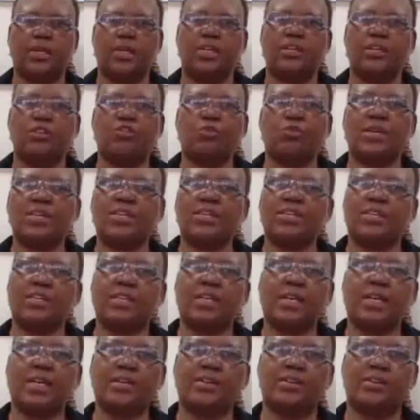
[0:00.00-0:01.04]
In
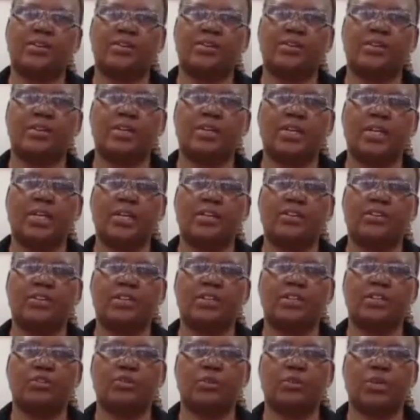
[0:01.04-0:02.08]
2010,
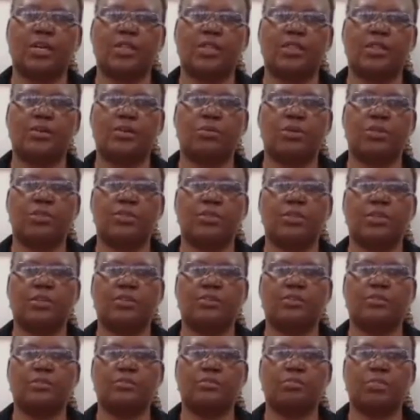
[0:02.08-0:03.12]
ILRI, together with
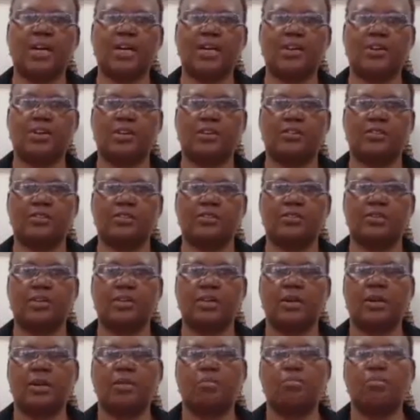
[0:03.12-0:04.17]
its partners,
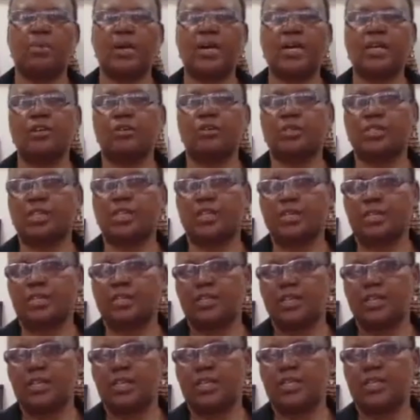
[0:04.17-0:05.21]
piloted
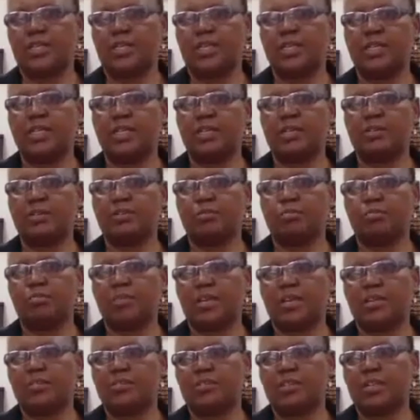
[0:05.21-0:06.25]
an
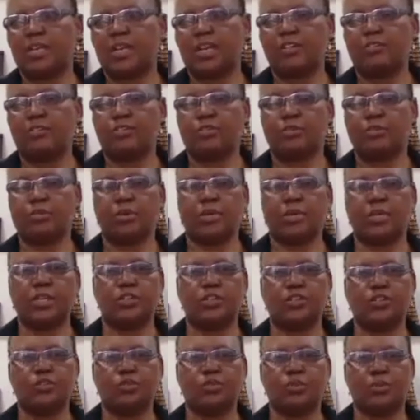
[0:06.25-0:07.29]
index-based livestock
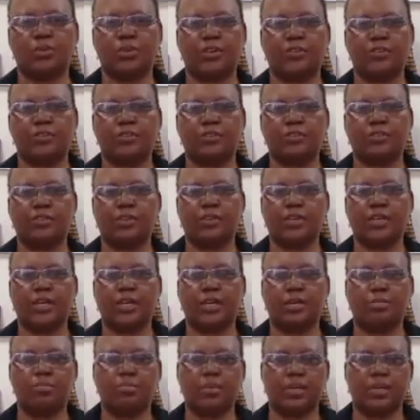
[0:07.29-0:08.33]
insurance,
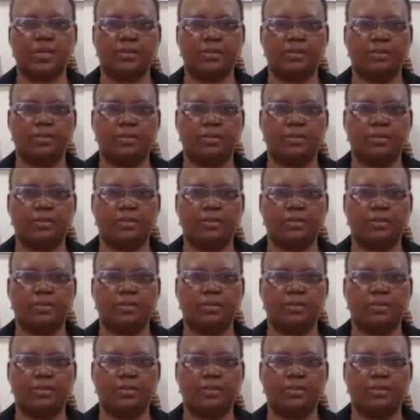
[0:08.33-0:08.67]
IBLI.